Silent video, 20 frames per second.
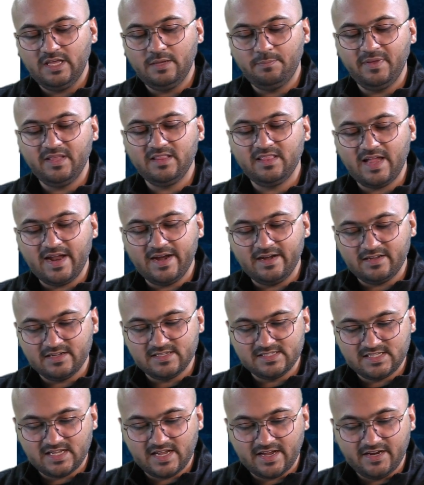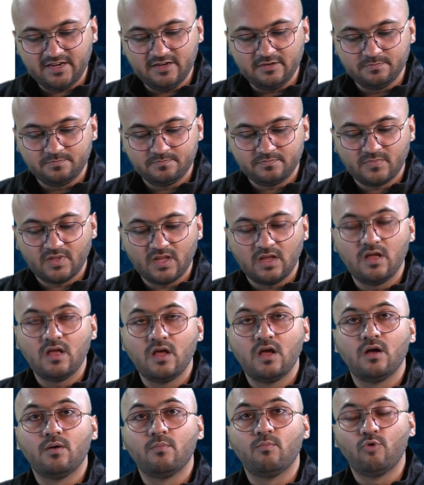keeping that aside,
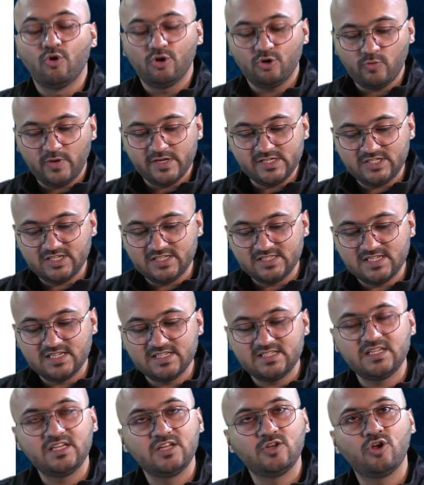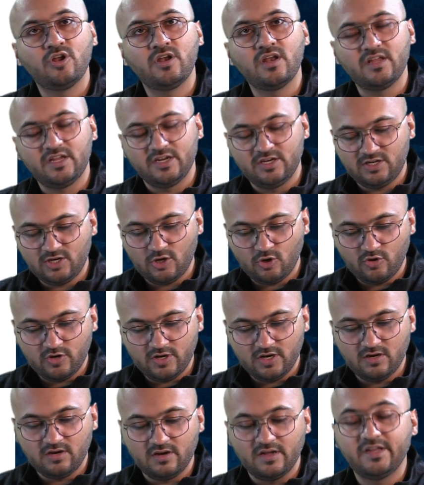more questions are seen on
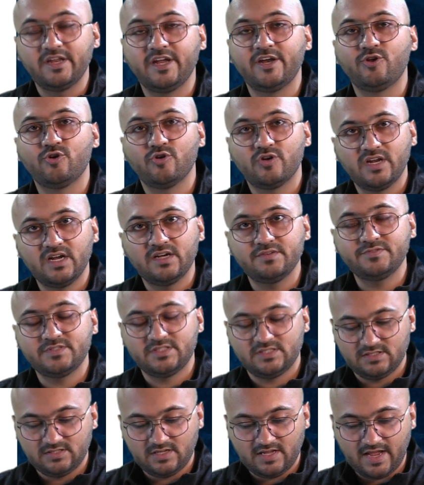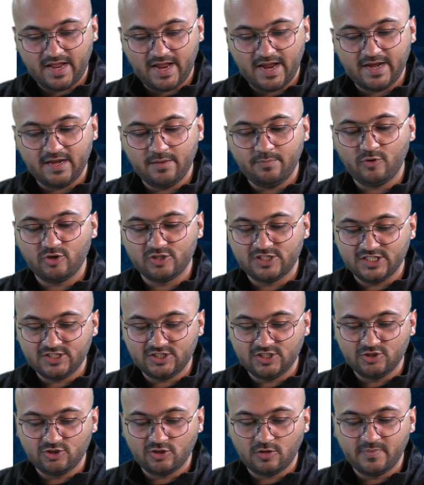intraoral radiographs and
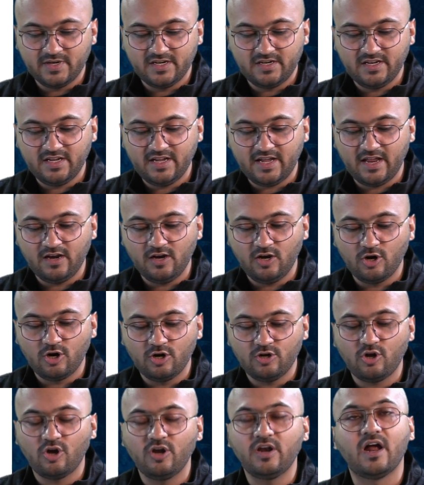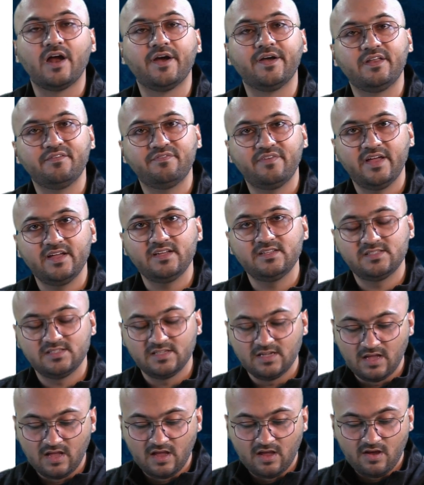projection geometry, and a lot on
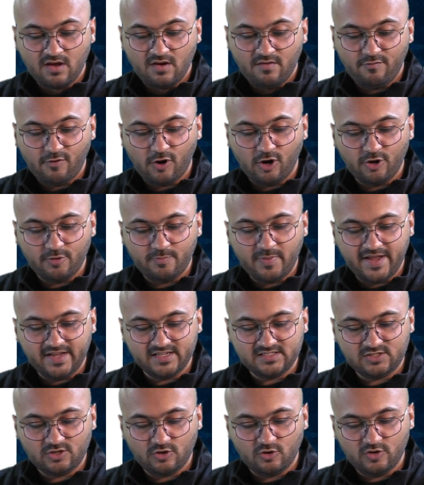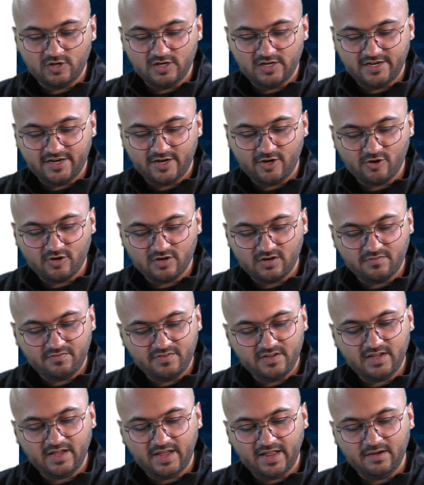artifacts, followed by extraoral
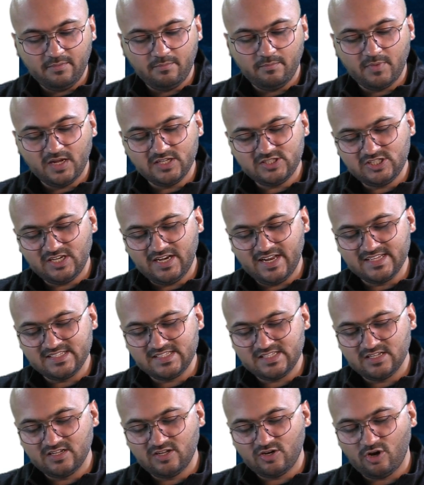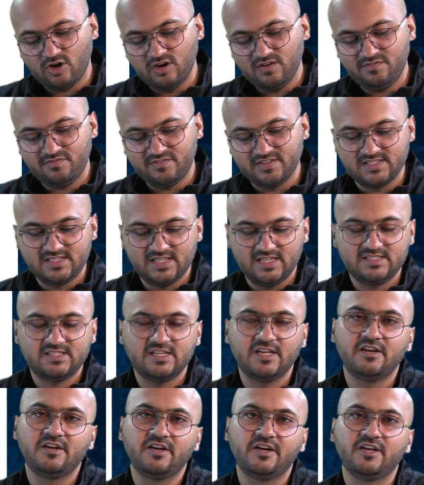radiography, and much lesser on physics
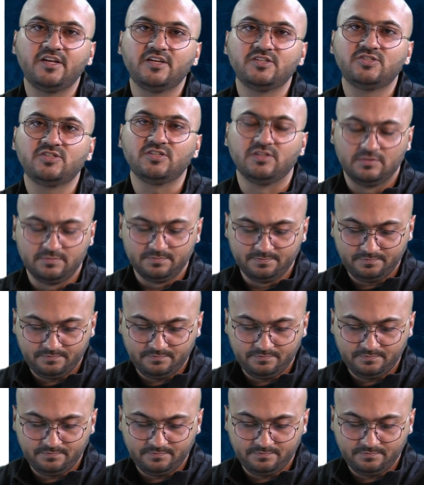and radiation.